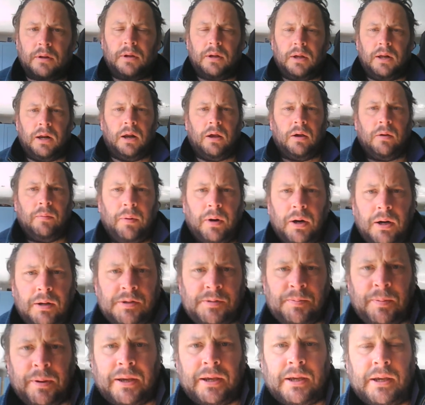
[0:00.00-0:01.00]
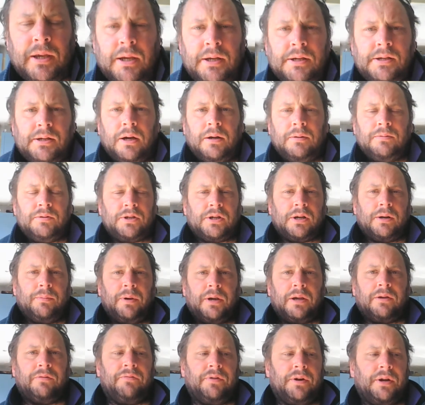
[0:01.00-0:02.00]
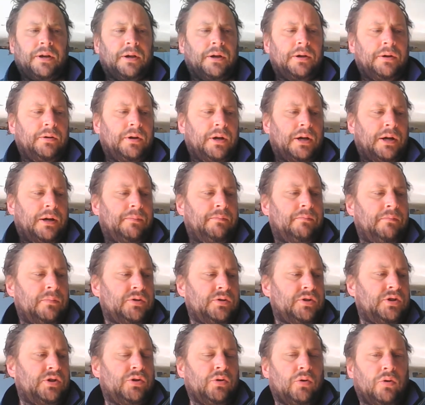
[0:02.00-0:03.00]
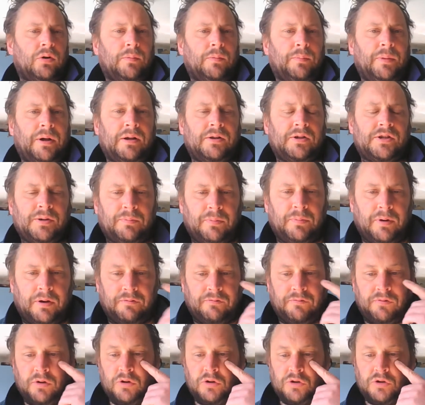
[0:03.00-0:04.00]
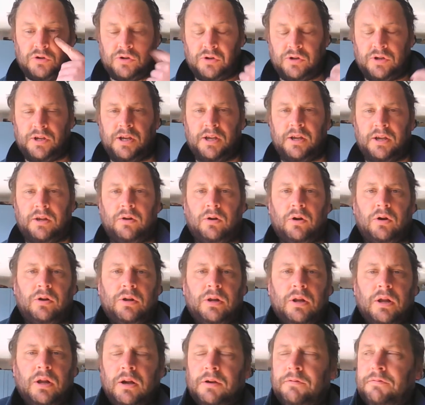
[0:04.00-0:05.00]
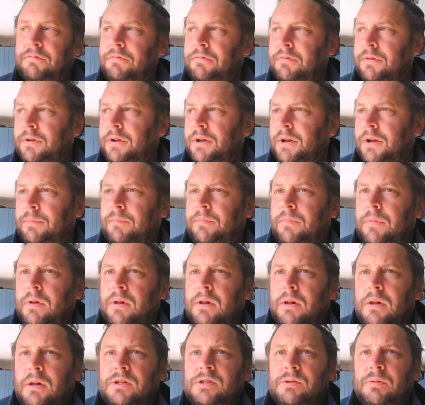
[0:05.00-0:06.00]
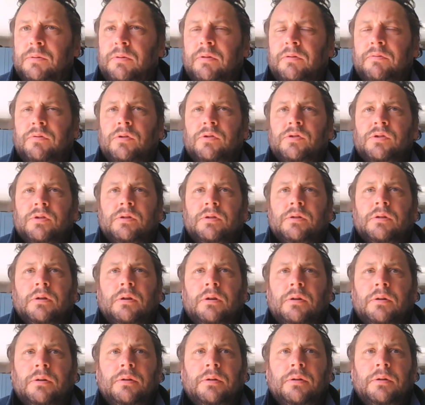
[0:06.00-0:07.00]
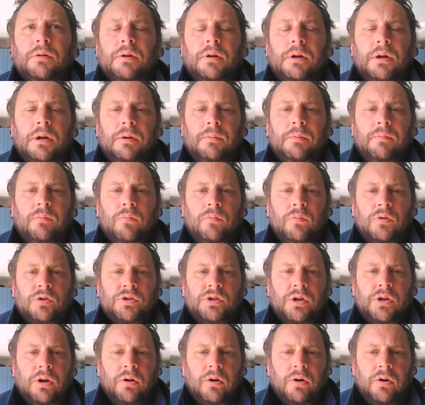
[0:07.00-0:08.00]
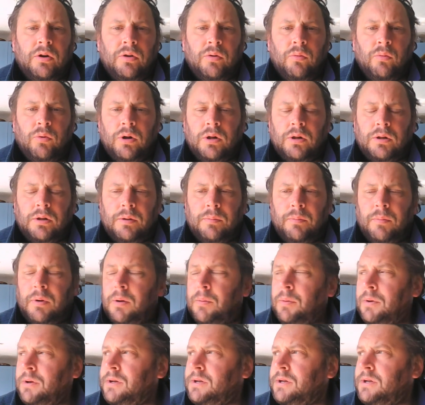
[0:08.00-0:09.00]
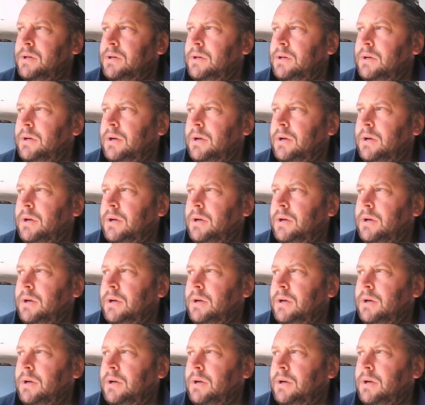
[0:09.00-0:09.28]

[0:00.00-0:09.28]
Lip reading: Hello, my name is Ben Keat. I'm just going to make a video to talk about some of my views on life, some of my views on what's going on in the world at the moment,